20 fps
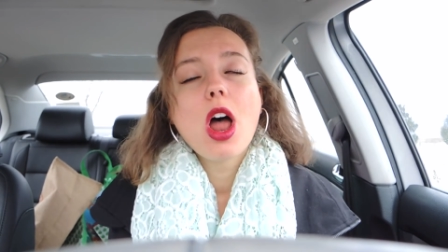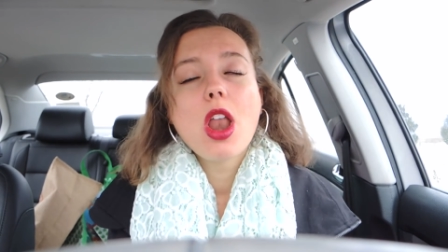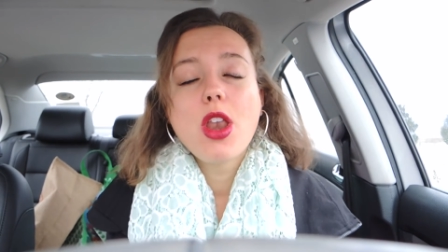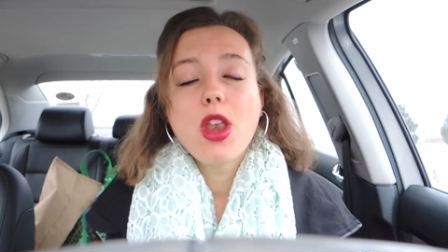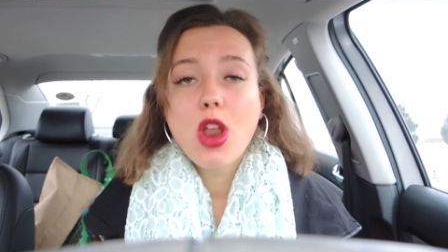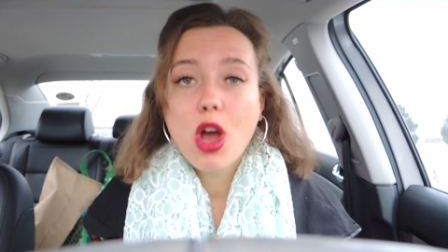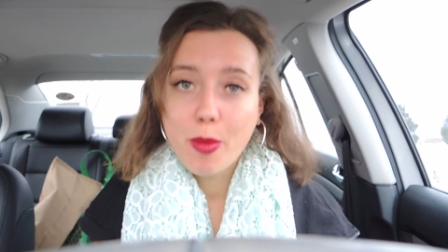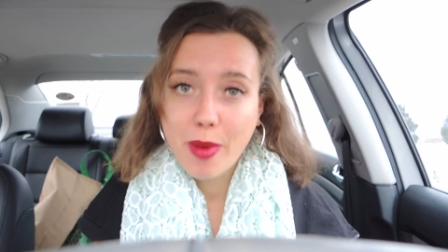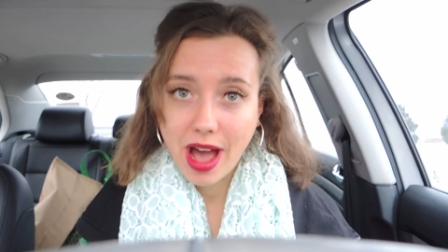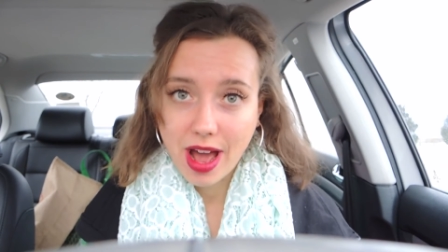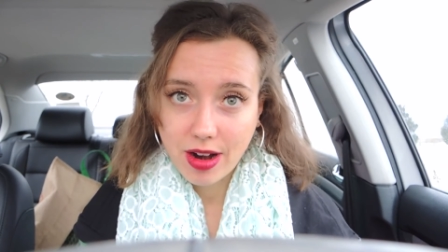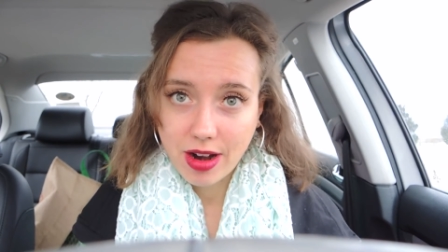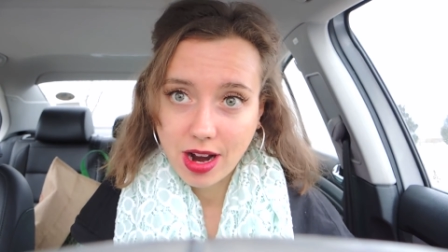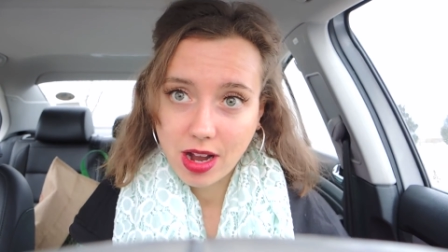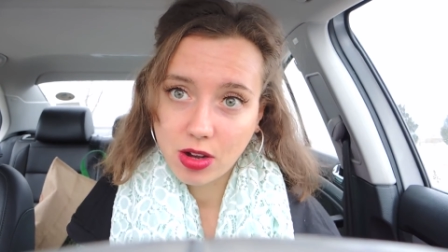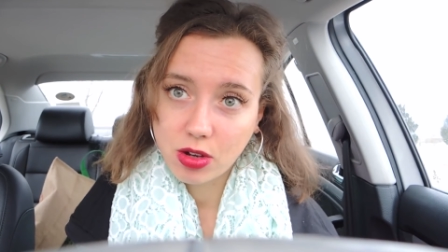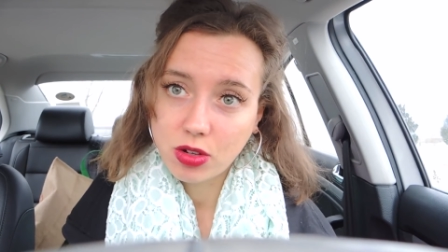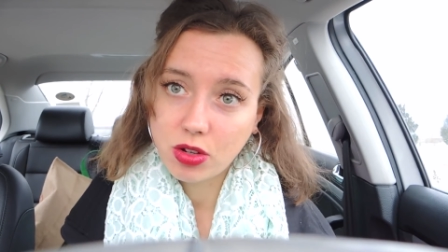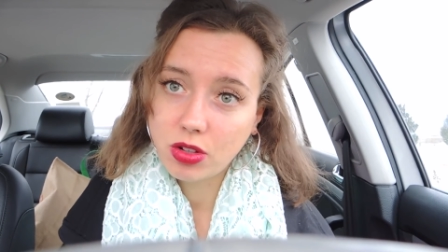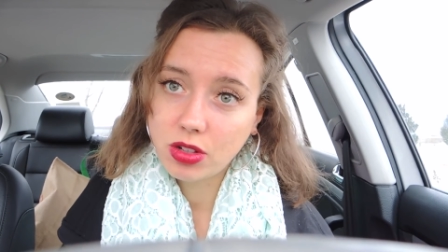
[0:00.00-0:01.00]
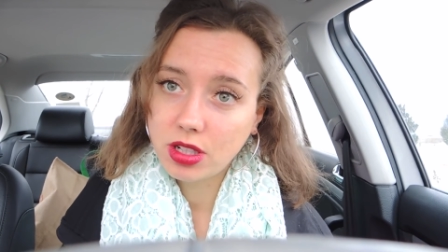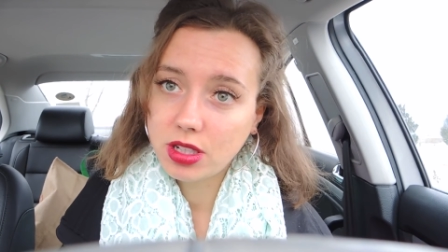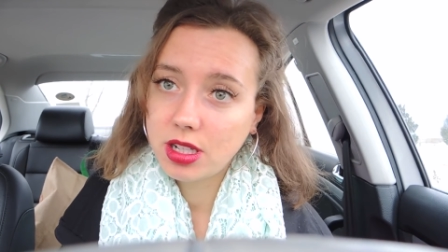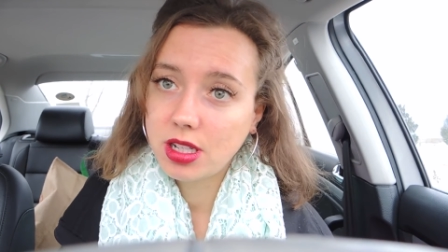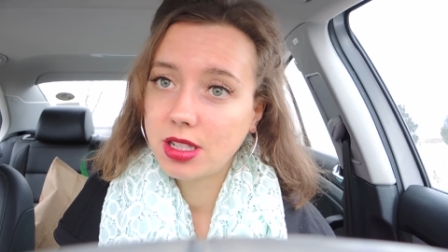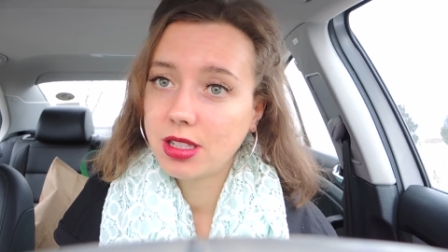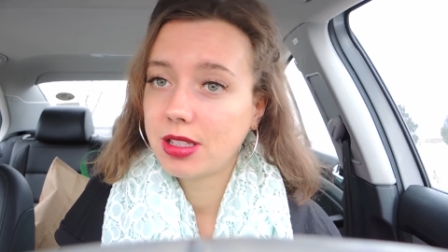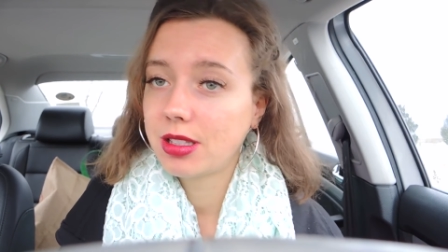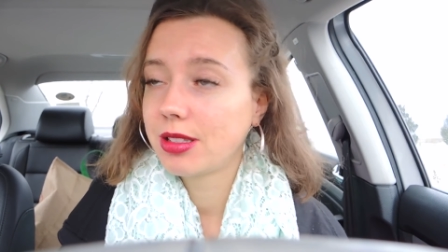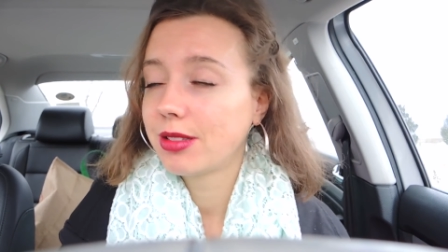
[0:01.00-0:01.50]
no matter how cold
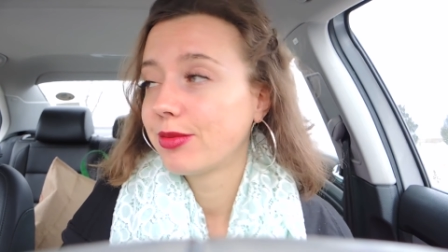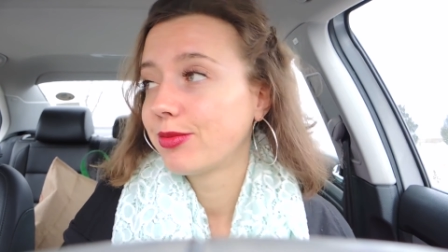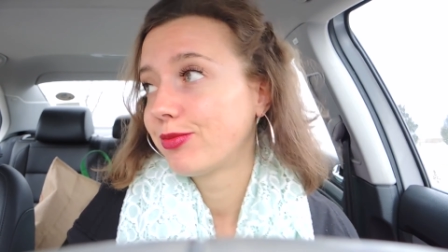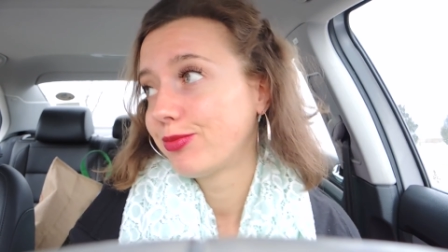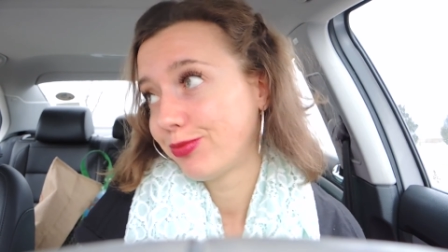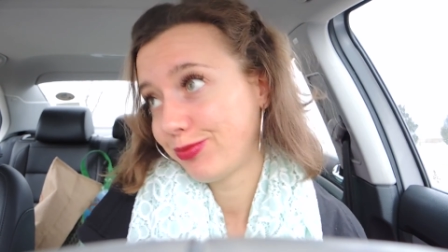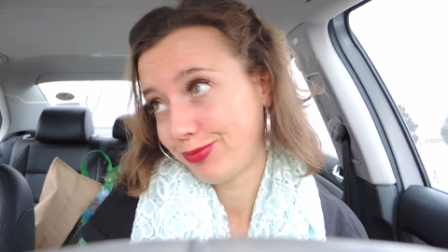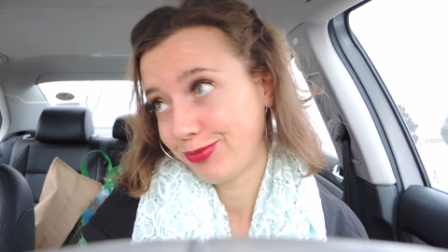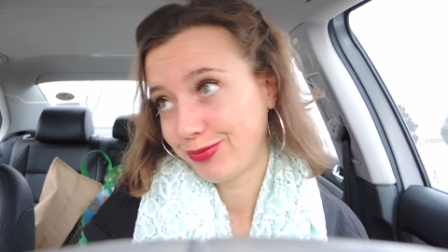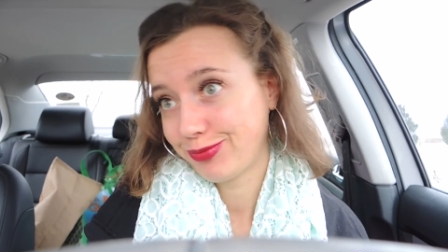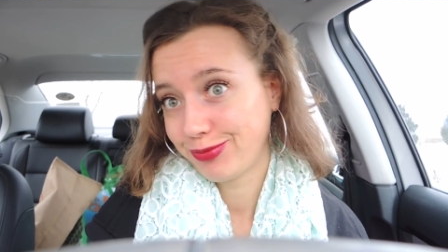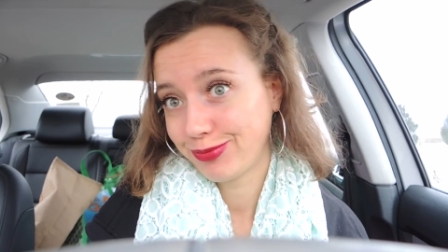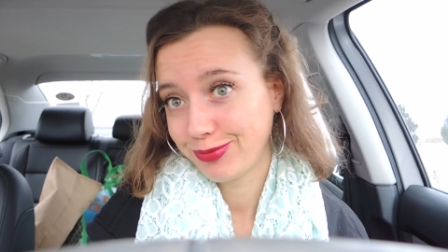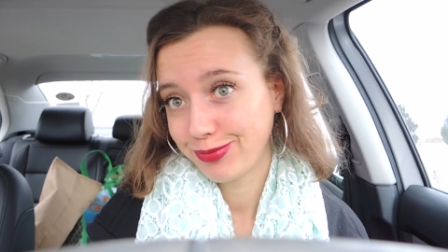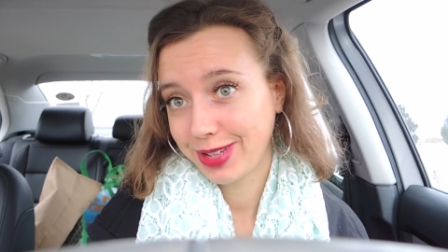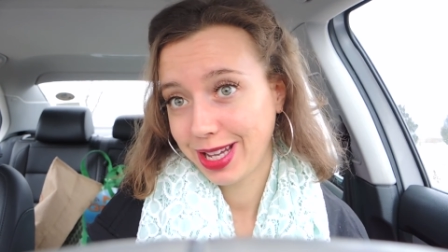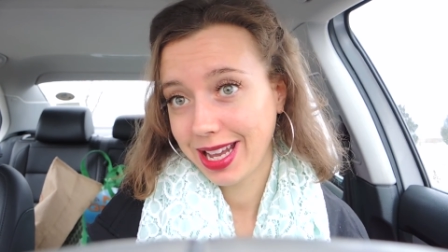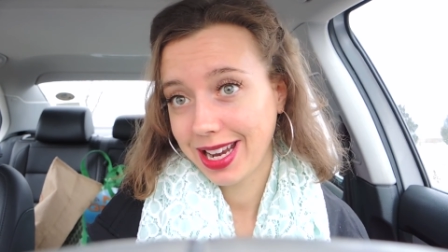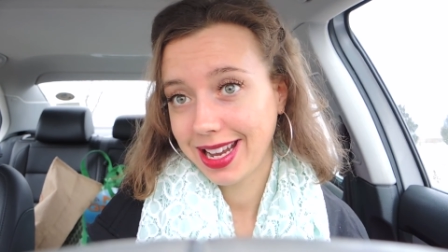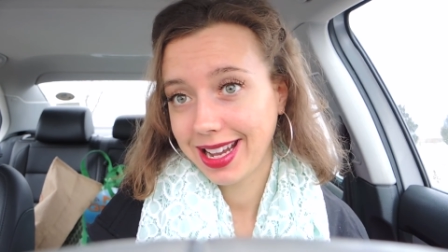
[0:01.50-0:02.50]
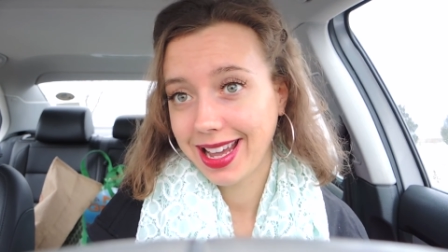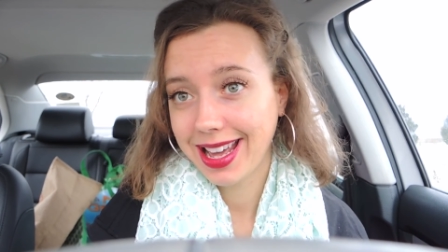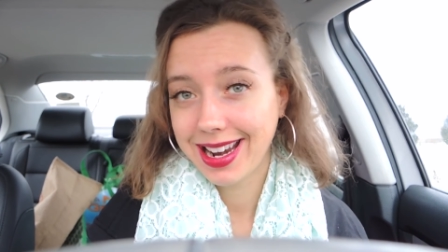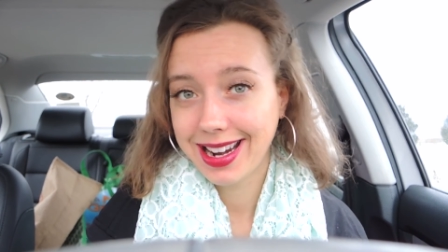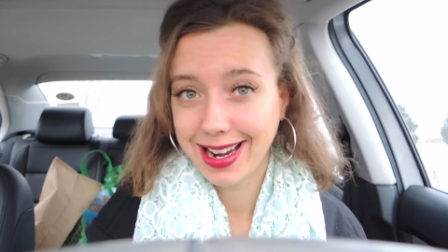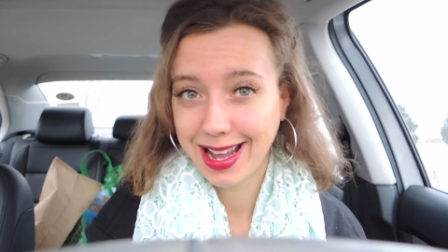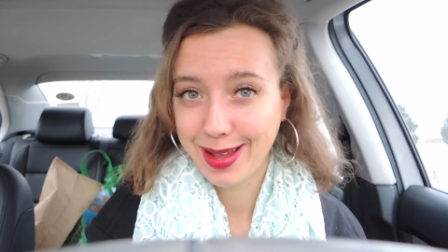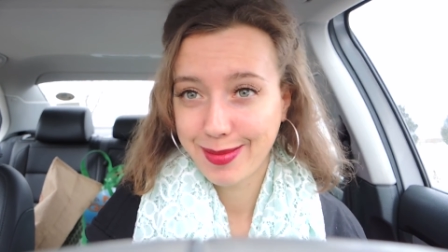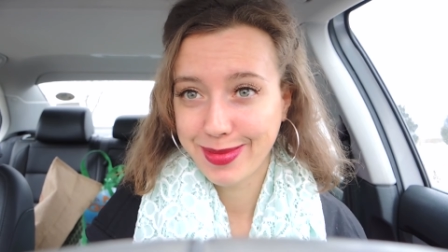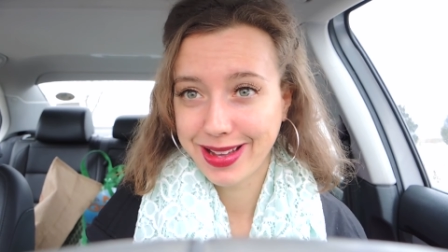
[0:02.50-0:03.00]
it is. Can I get
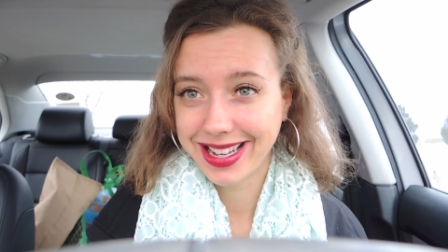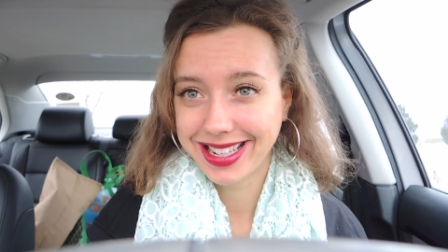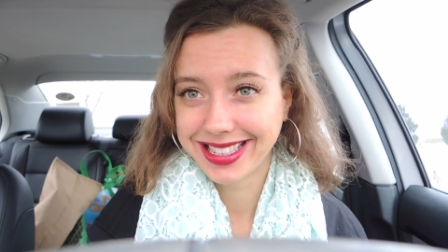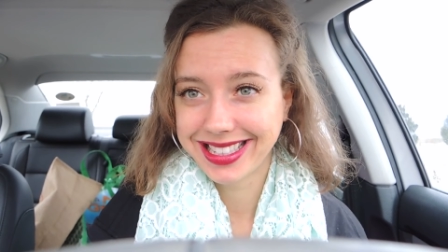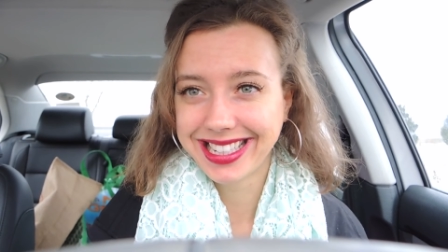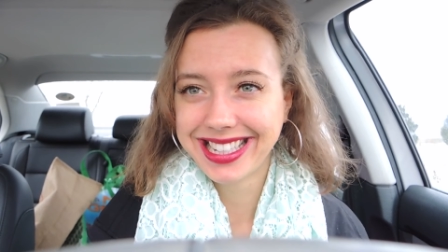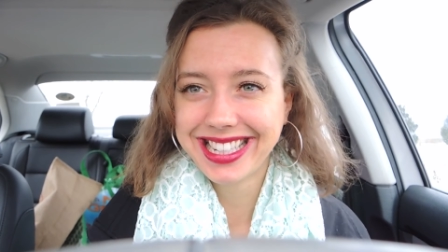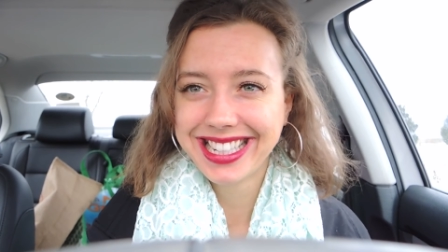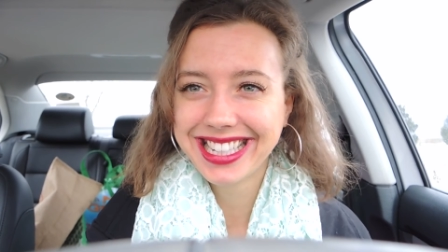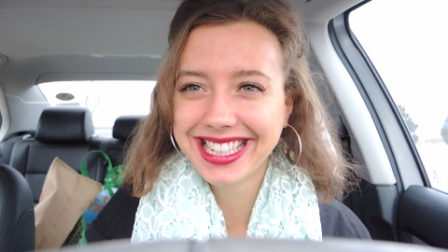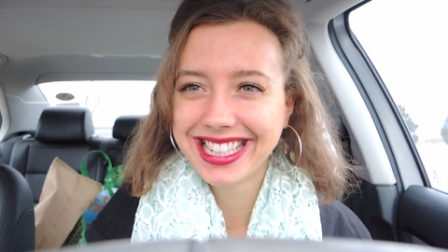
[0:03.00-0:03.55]
an amen?